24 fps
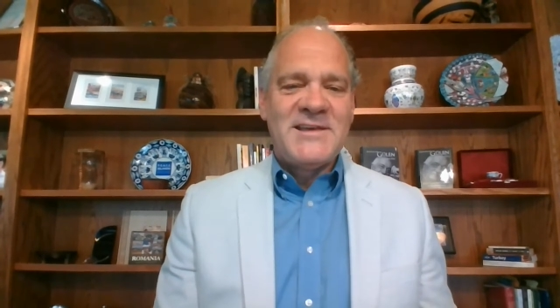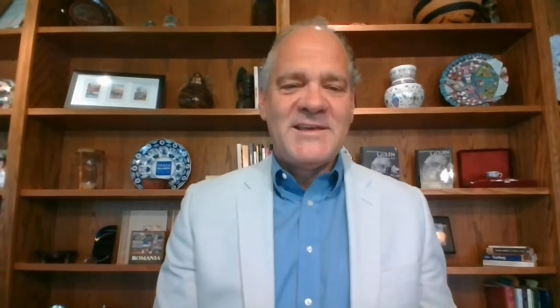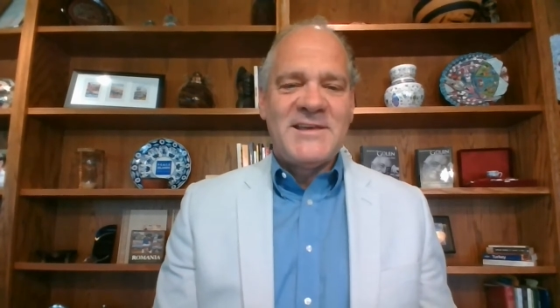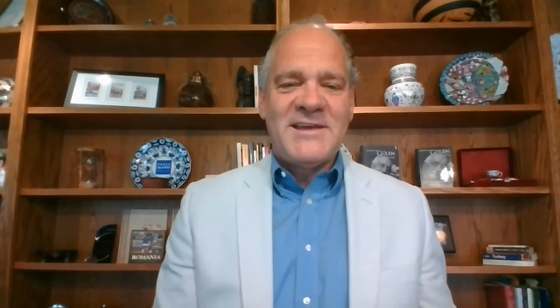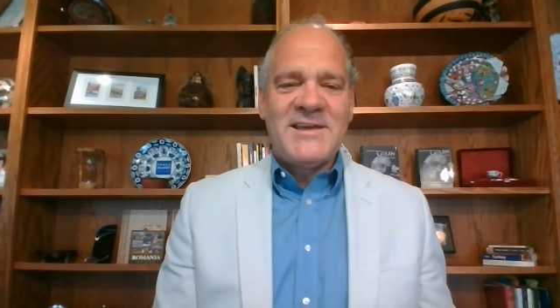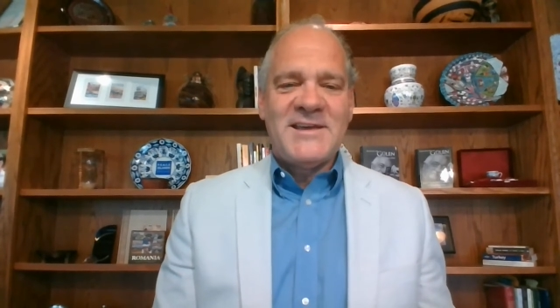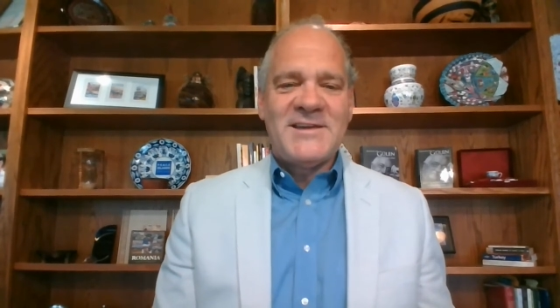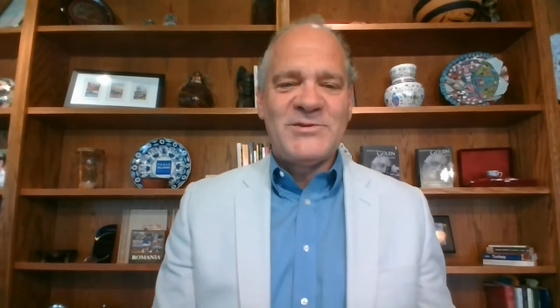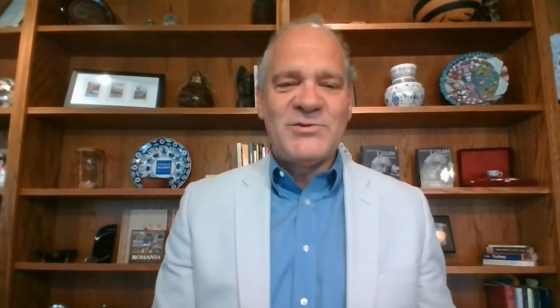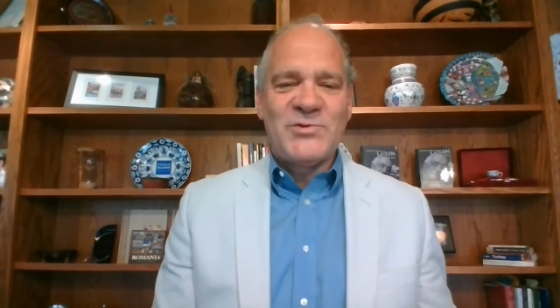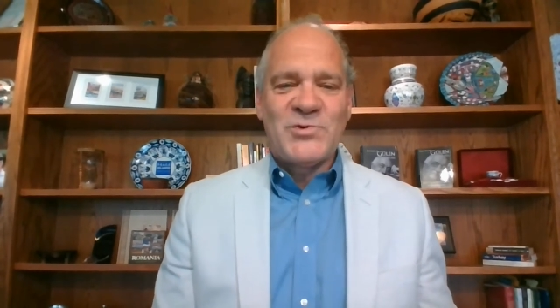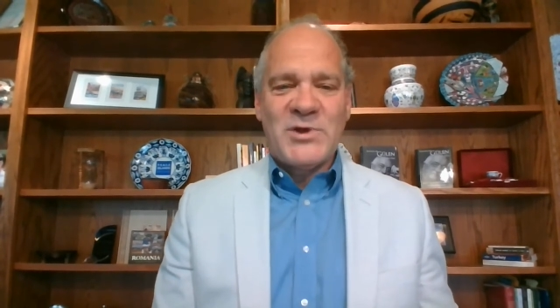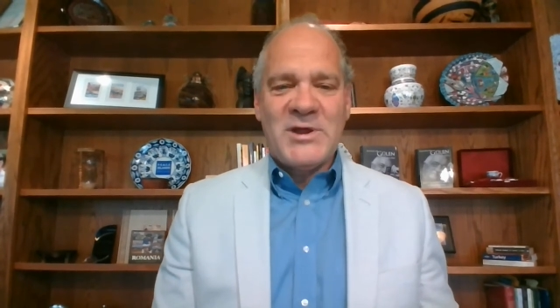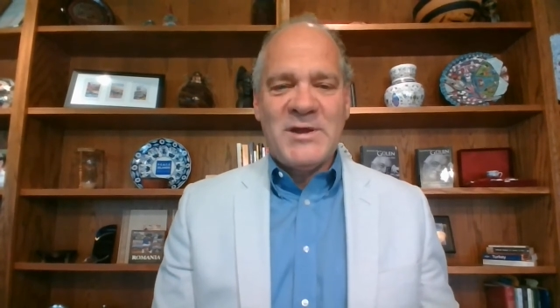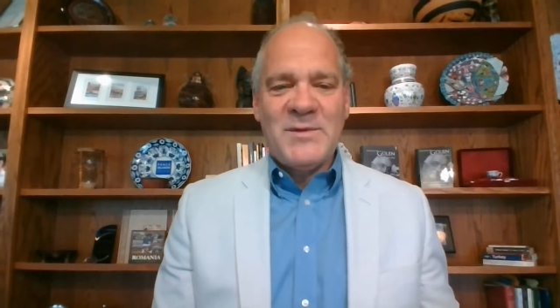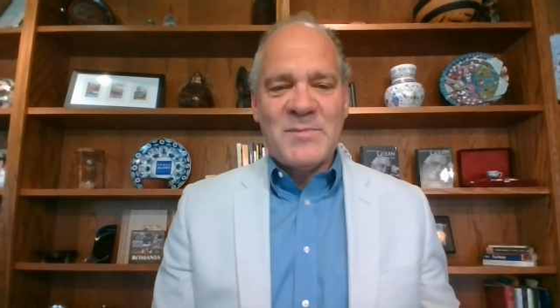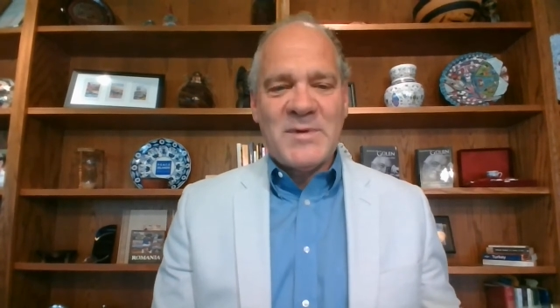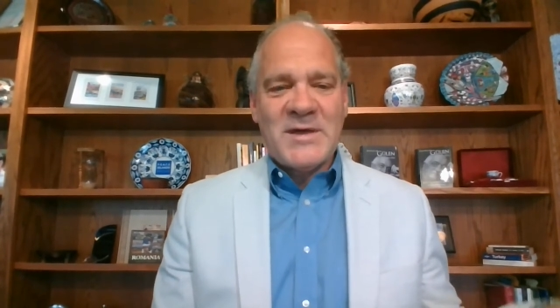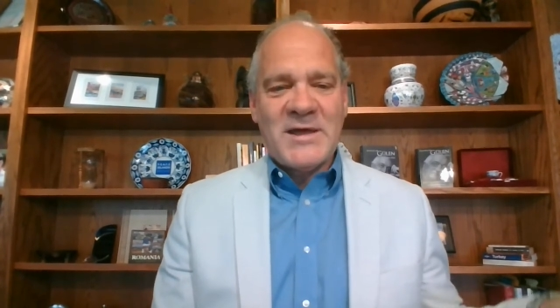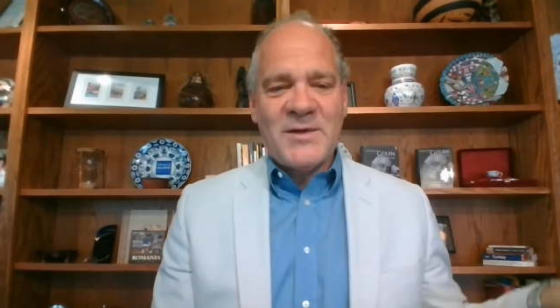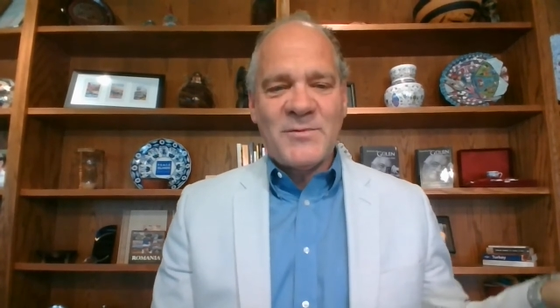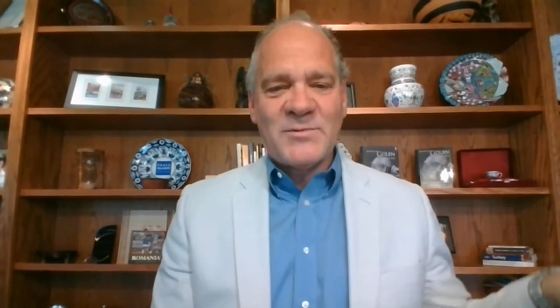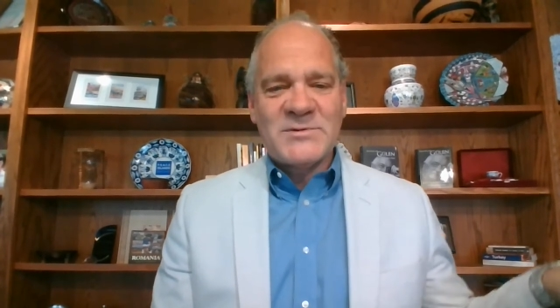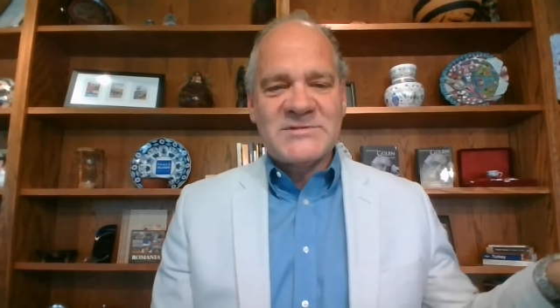in Green
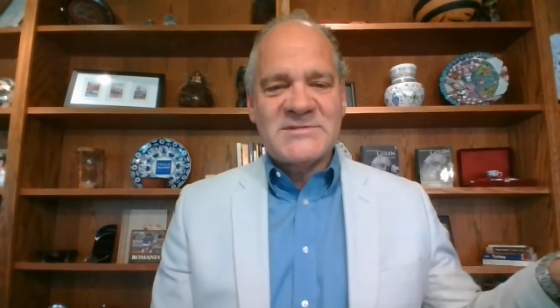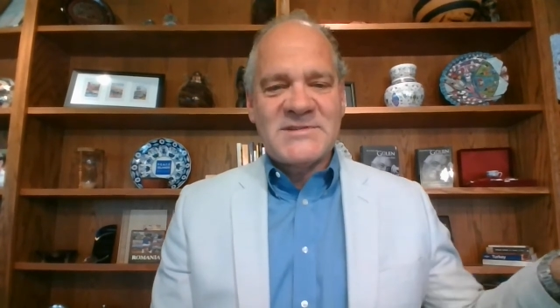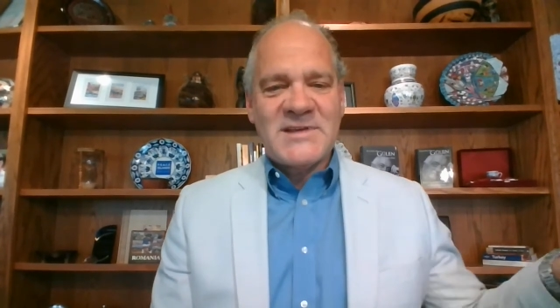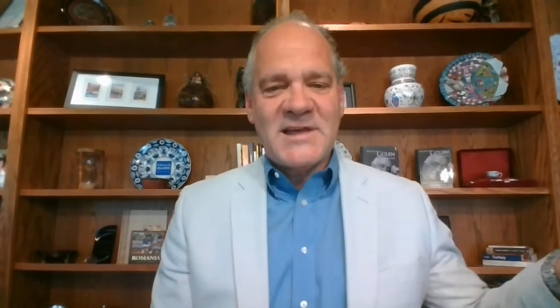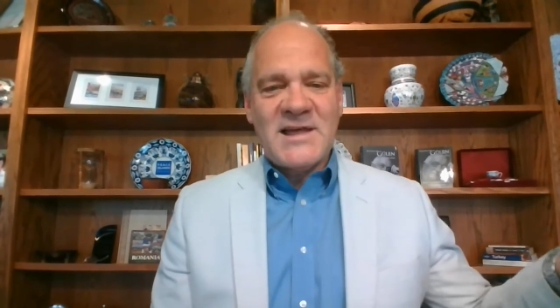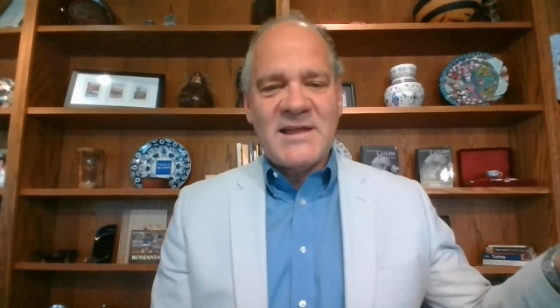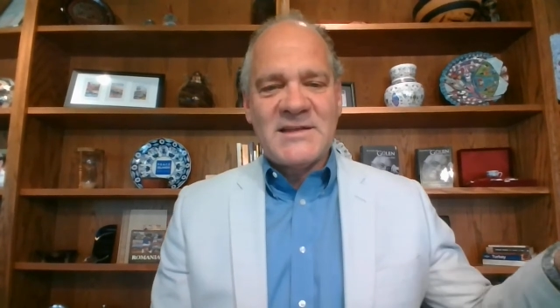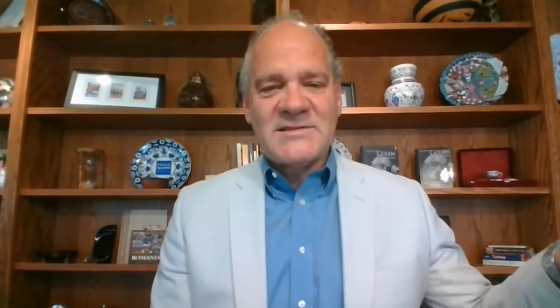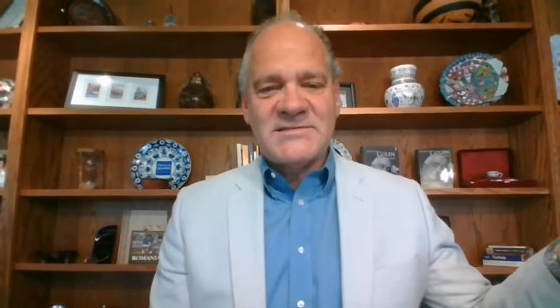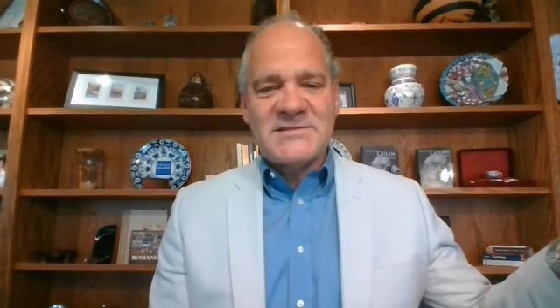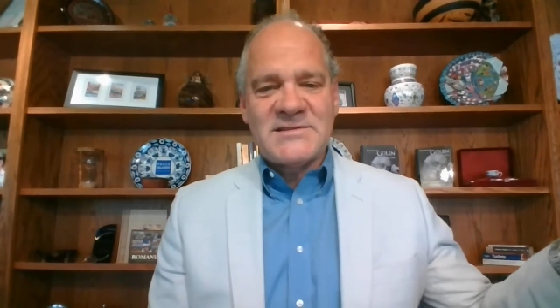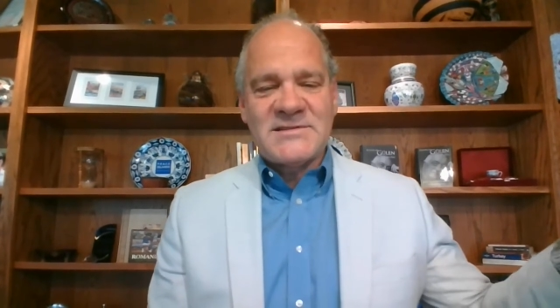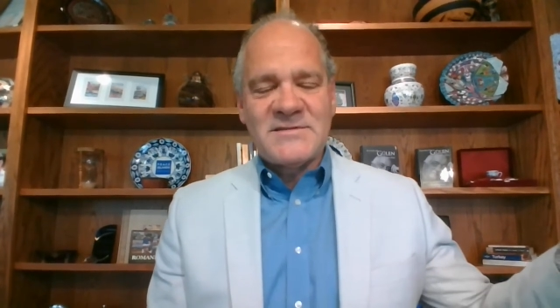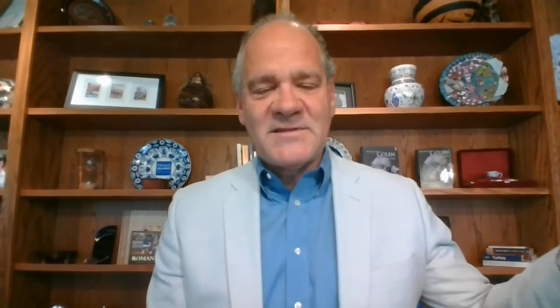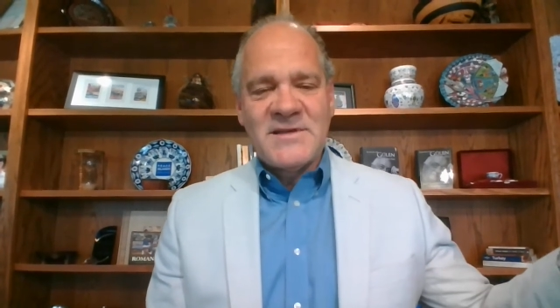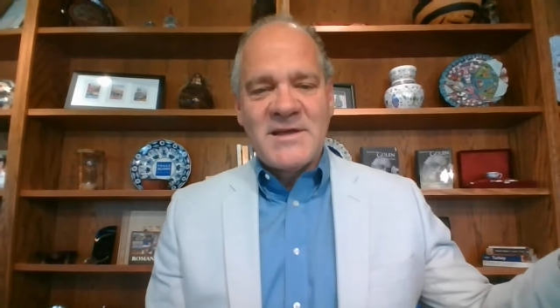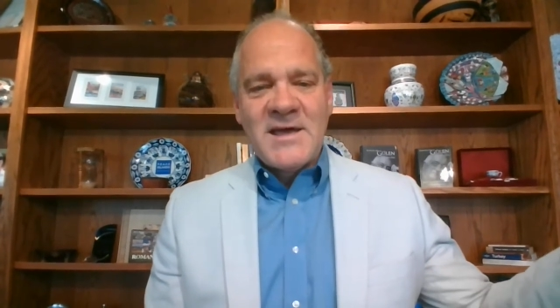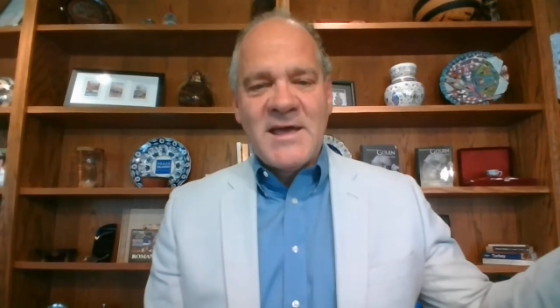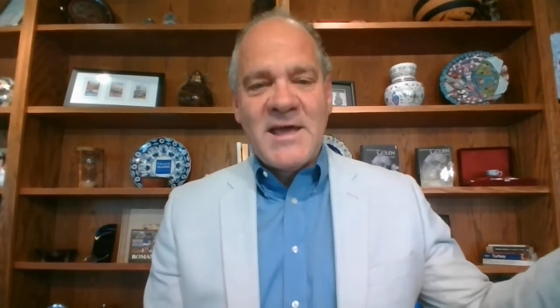Bay, Wisconsin.